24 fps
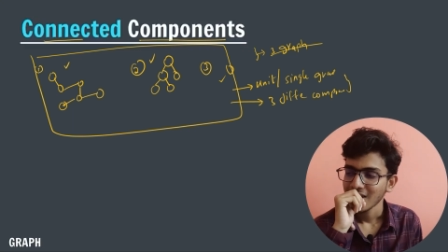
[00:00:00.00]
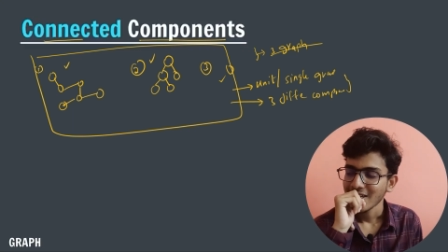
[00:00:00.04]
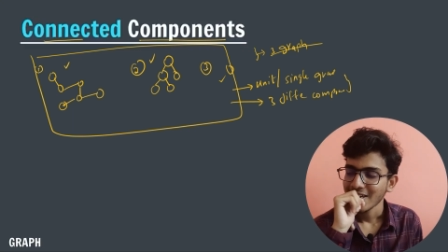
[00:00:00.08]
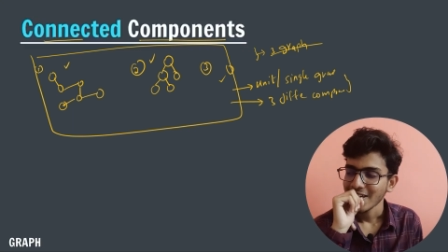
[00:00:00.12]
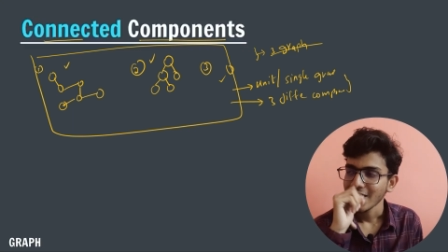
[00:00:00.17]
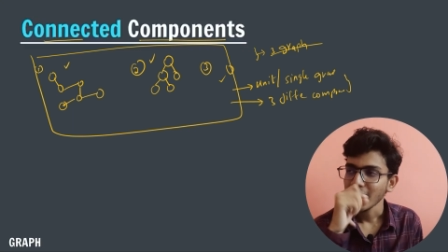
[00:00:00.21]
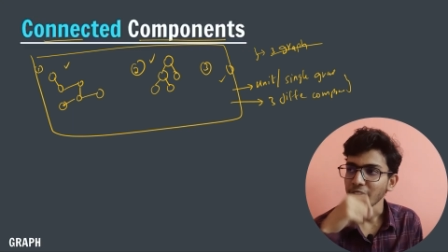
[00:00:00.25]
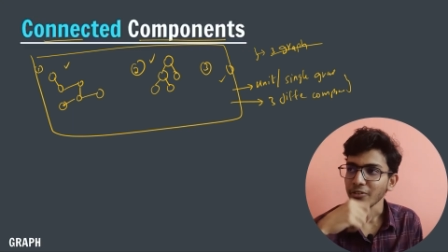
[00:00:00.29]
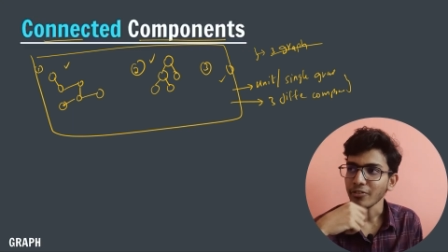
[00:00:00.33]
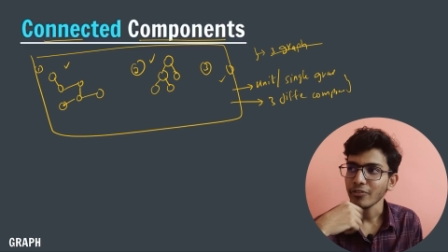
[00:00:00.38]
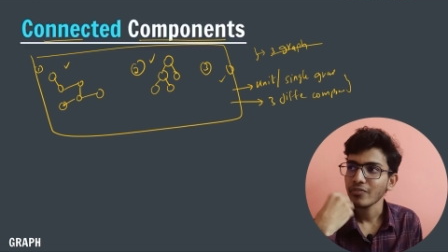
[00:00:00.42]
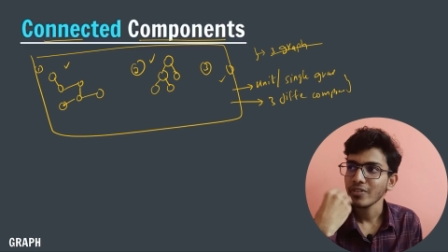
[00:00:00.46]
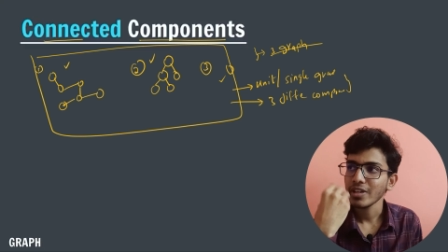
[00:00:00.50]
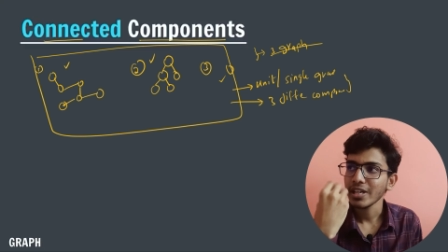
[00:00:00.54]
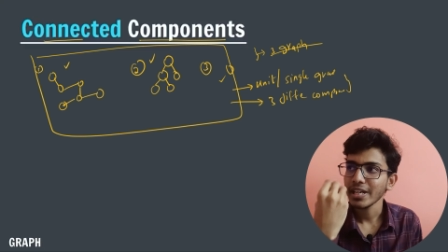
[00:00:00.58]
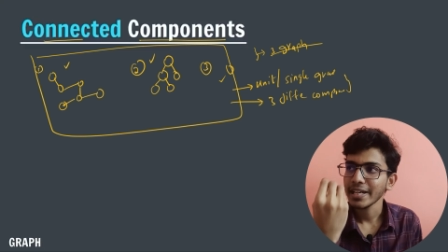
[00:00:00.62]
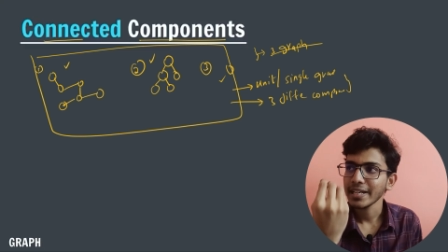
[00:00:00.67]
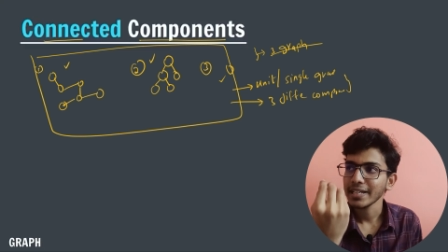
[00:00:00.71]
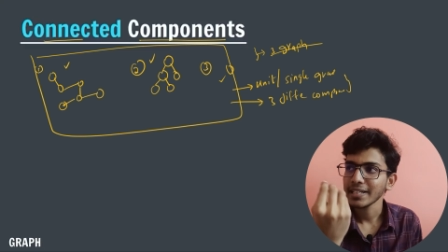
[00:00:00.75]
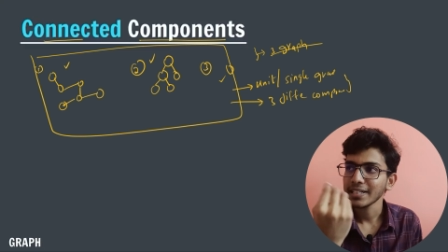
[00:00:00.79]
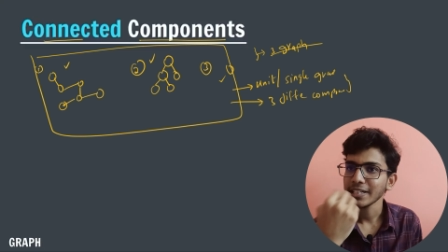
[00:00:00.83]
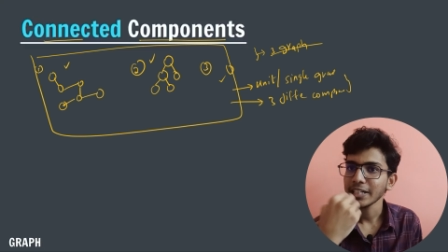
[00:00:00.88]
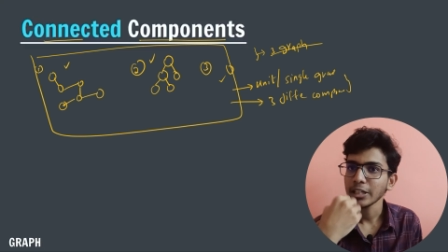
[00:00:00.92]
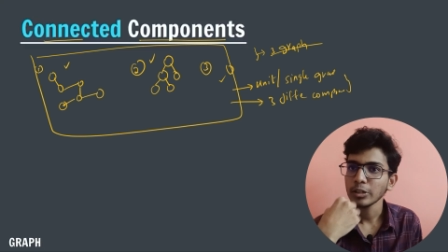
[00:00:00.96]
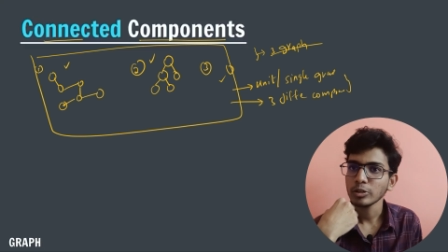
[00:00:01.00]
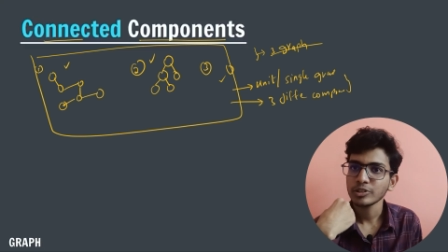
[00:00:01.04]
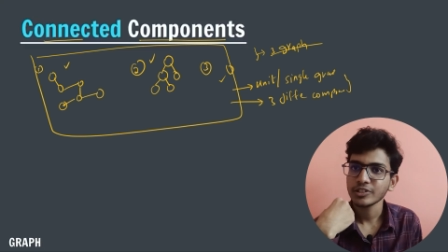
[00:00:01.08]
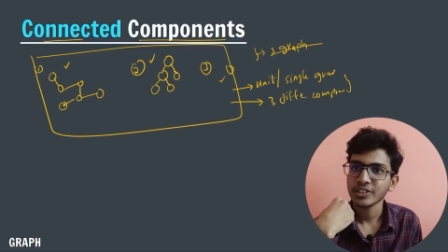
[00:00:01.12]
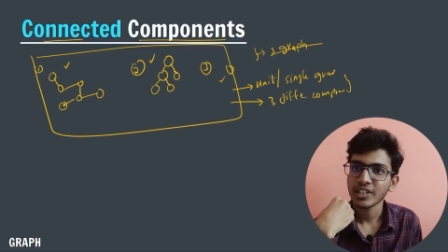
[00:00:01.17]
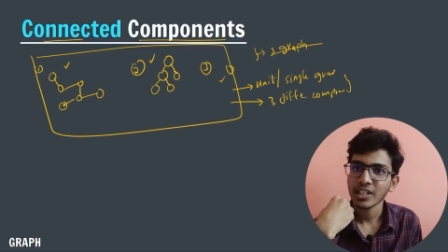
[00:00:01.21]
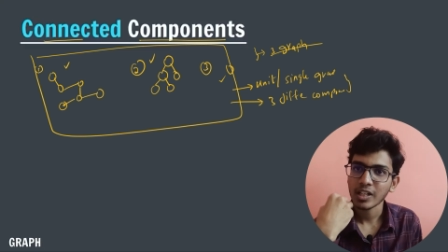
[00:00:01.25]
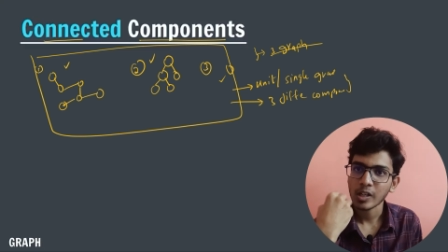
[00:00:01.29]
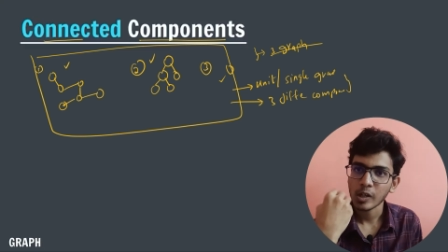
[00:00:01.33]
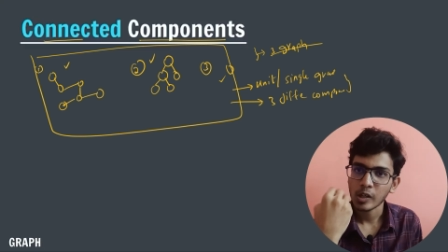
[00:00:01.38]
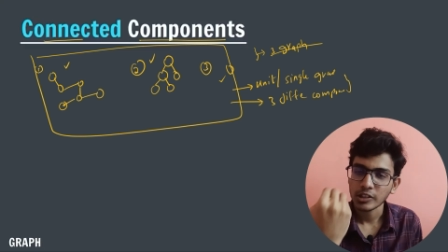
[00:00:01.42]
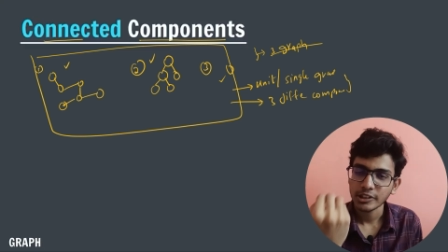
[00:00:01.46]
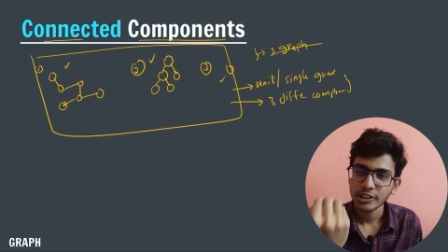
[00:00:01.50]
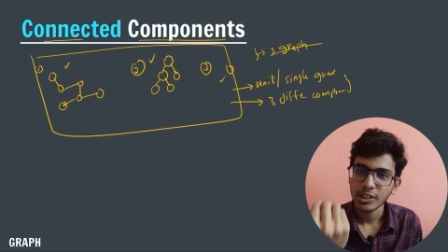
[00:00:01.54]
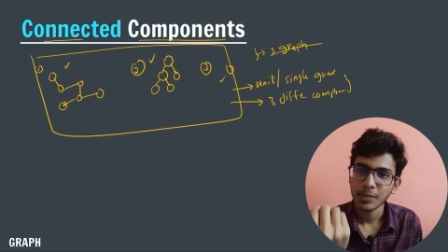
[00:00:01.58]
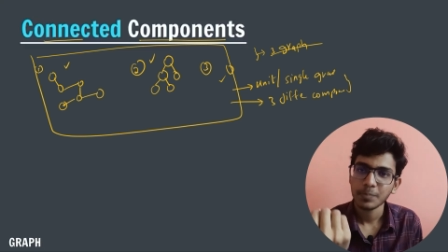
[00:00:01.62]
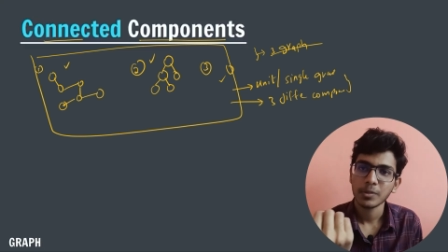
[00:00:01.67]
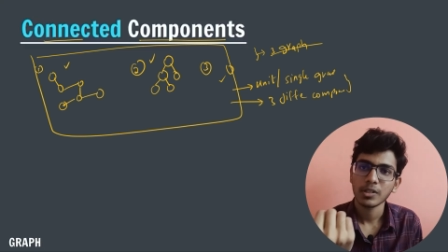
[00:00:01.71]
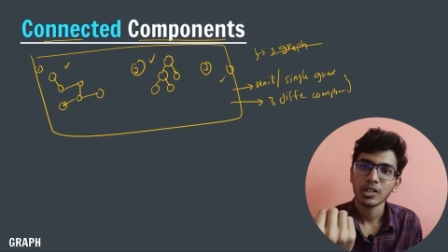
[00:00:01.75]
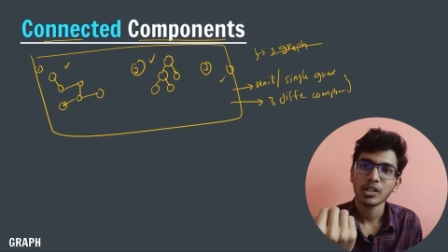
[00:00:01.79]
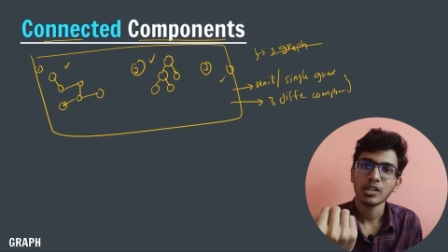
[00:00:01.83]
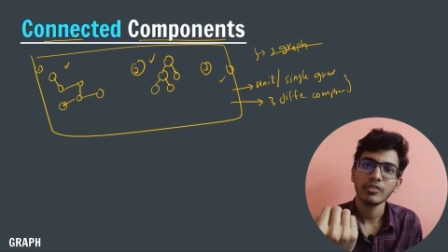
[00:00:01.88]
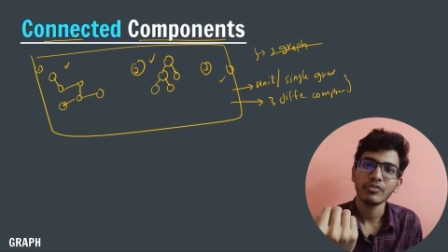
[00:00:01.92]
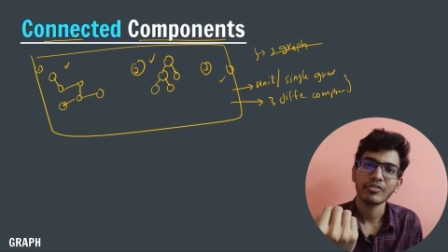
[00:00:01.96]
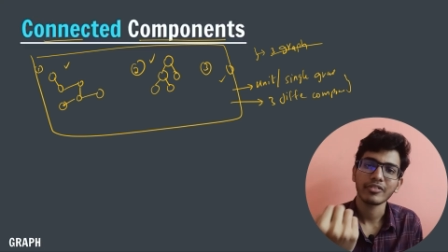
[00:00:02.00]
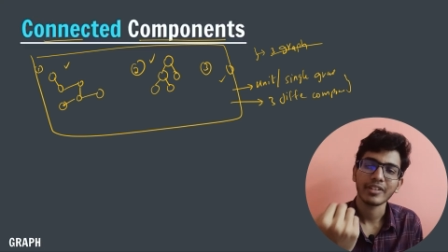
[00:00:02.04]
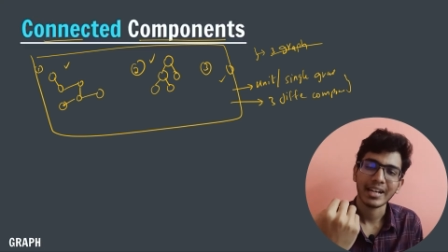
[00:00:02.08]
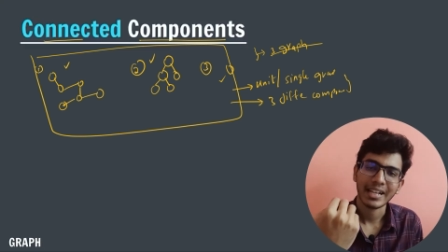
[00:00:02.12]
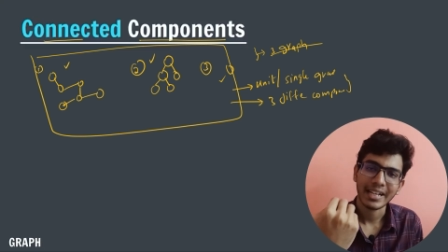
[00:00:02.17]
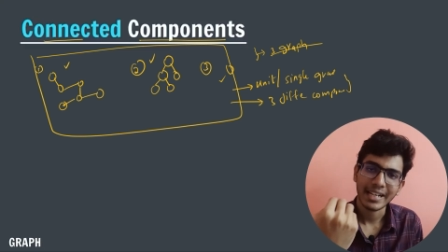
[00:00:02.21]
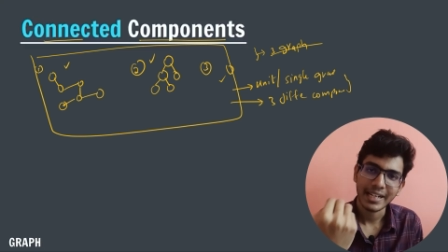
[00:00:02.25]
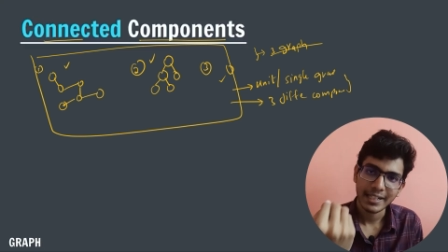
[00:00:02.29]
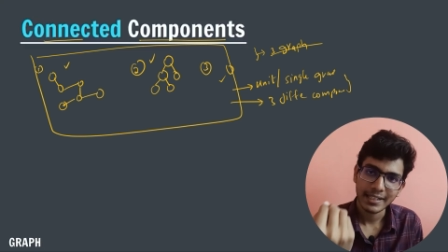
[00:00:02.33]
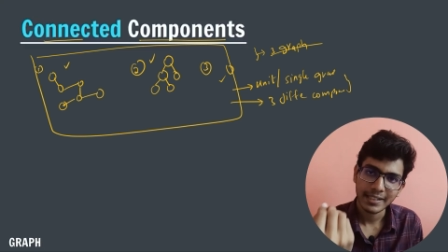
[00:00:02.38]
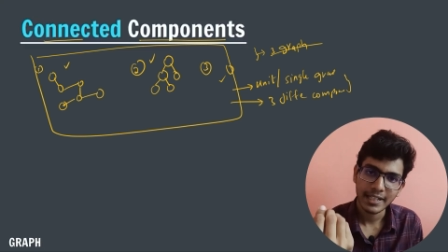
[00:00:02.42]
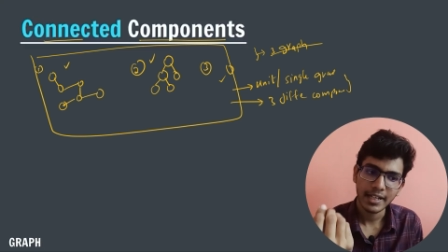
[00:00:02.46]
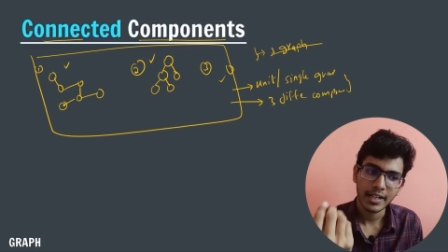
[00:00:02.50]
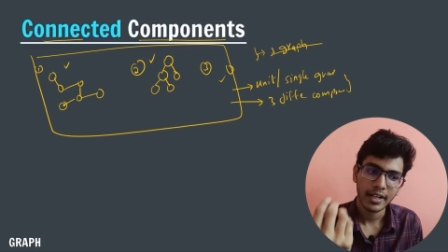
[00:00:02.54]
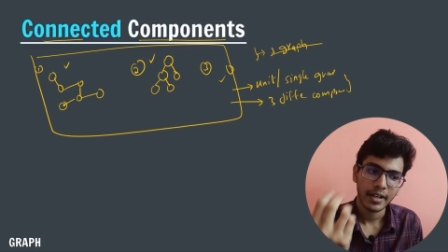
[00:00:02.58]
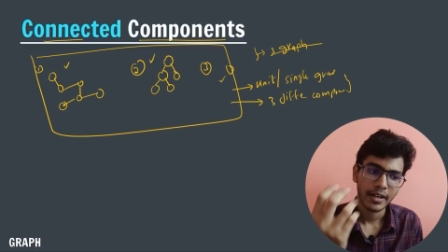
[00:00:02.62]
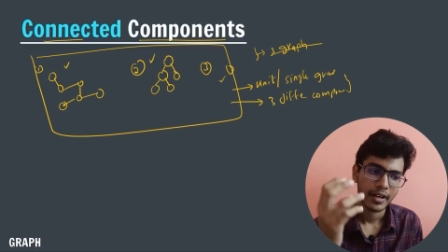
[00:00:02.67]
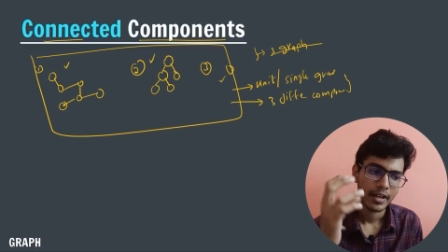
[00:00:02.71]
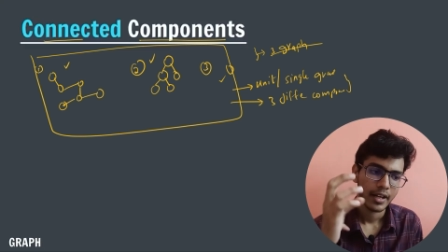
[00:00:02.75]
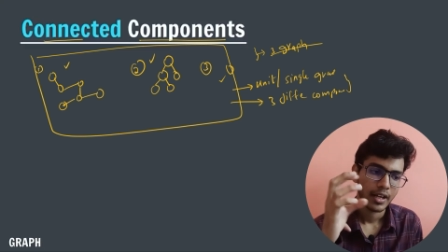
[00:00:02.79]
if we introduce the concept of connected